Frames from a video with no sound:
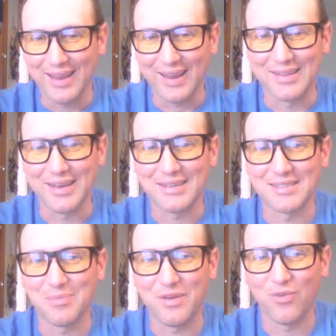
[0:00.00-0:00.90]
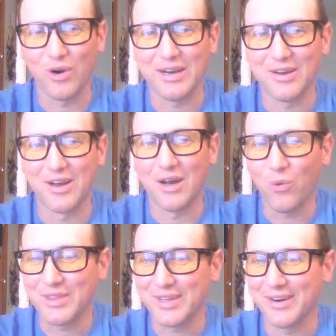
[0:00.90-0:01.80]
And like I said, before I gone
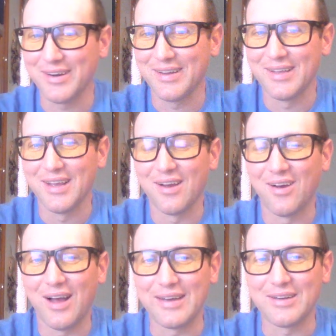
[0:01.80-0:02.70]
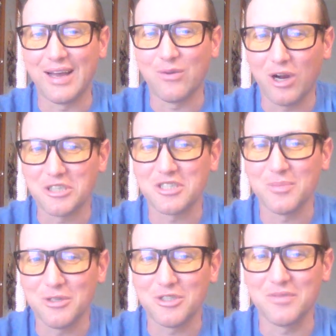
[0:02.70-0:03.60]
out there, I watched some
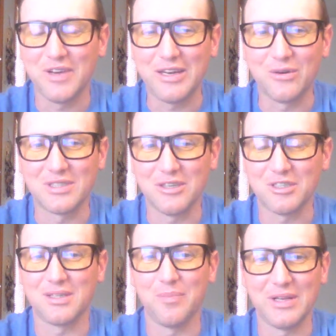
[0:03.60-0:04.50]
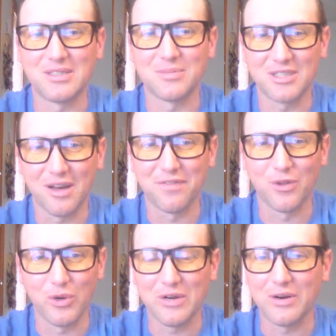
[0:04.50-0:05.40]
YouTube videos, and there's been some stuff
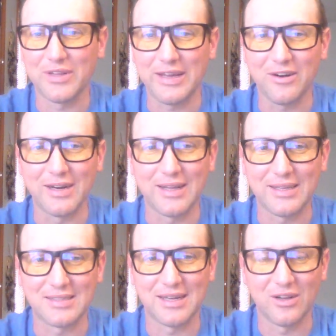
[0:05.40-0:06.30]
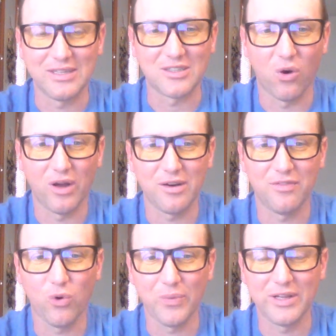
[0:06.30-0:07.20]
floating around the internet. They said on these Honda
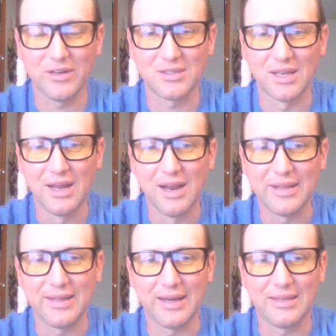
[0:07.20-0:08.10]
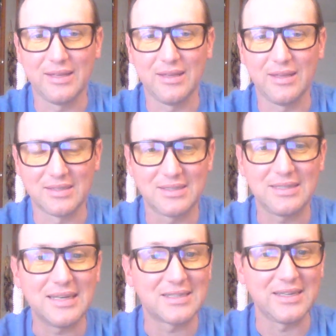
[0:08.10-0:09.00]
four-wheelers that this
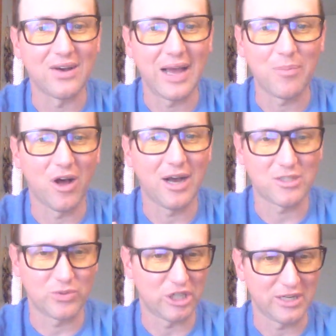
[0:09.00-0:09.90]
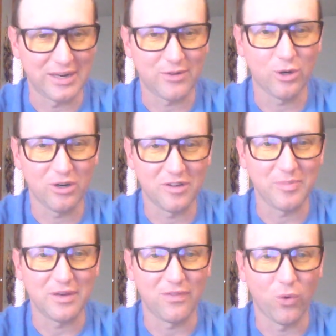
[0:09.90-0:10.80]
DCI box, which I'd never heard of
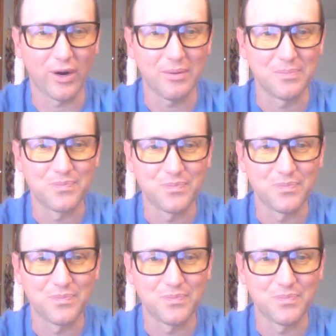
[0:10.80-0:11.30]
before,